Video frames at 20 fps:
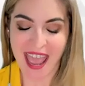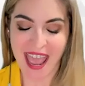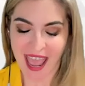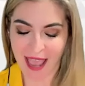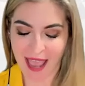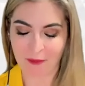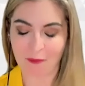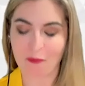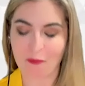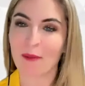
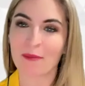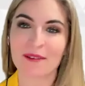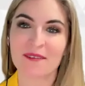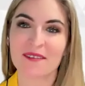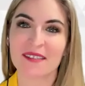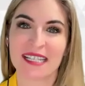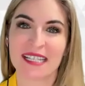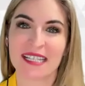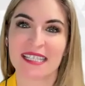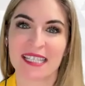And what we've
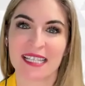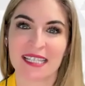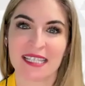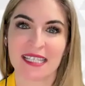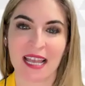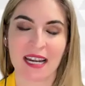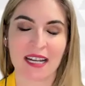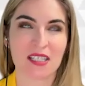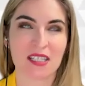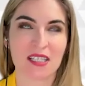seen since
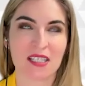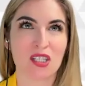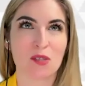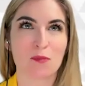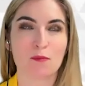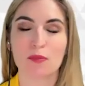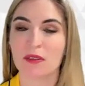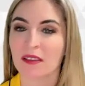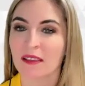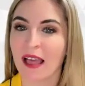then is this
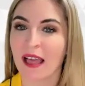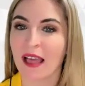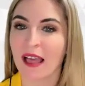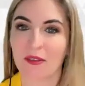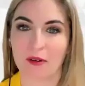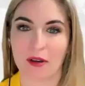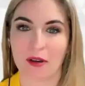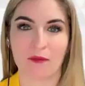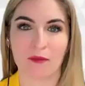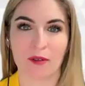
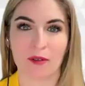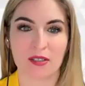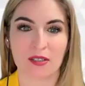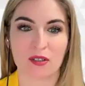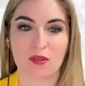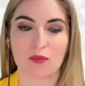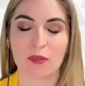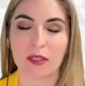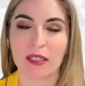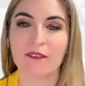plethora of
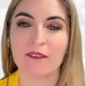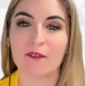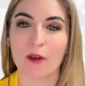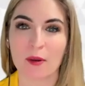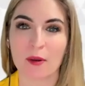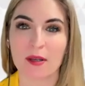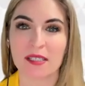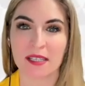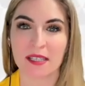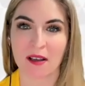research really
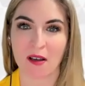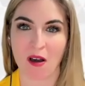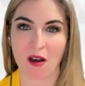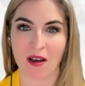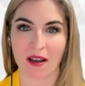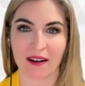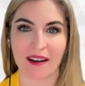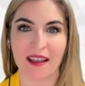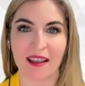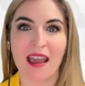focusing
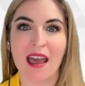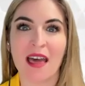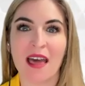on